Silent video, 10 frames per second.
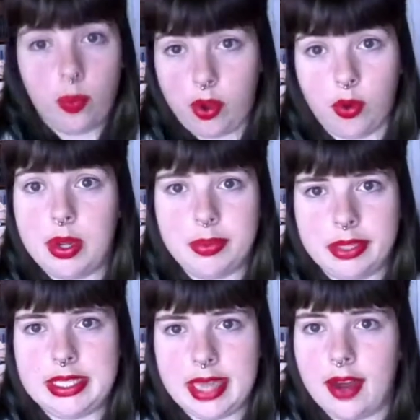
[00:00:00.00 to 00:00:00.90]
could we
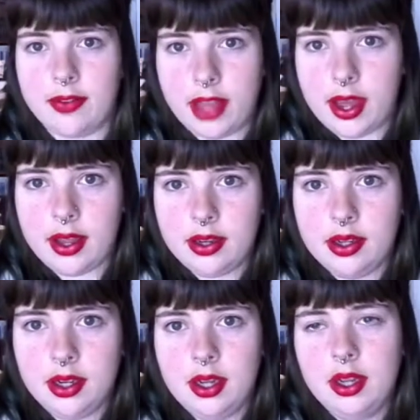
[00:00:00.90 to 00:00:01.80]
please have that?
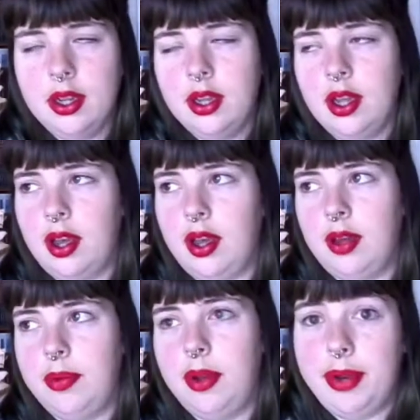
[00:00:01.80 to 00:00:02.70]

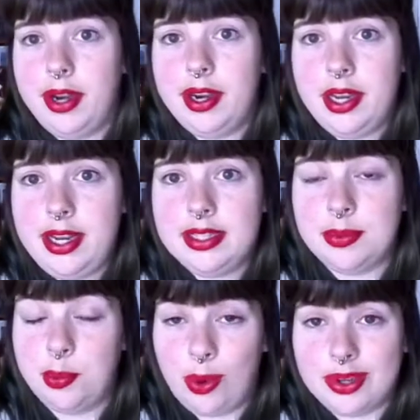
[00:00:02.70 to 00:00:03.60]
America needs
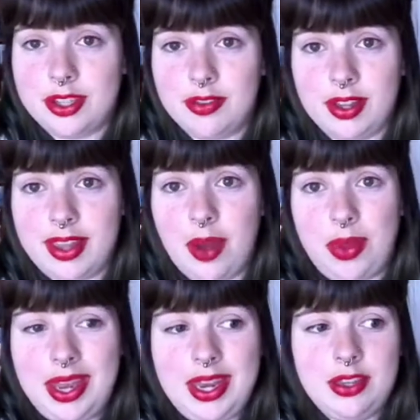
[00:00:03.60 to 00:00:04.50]
more stuff like that.
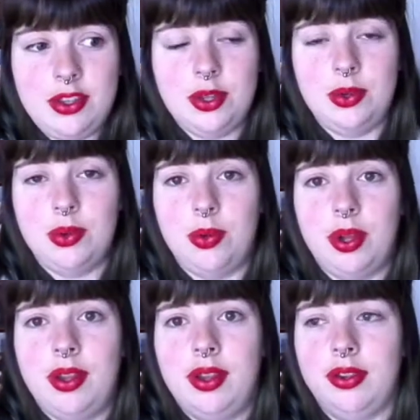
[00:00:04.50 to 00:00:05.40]
We need to
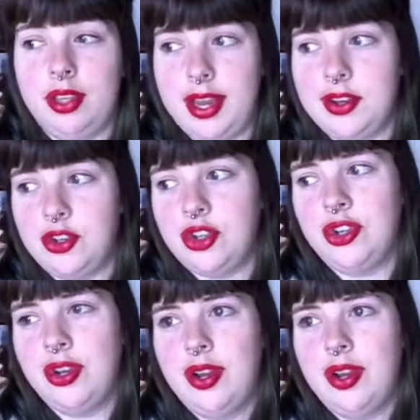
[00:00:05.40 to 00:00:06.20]
ditch,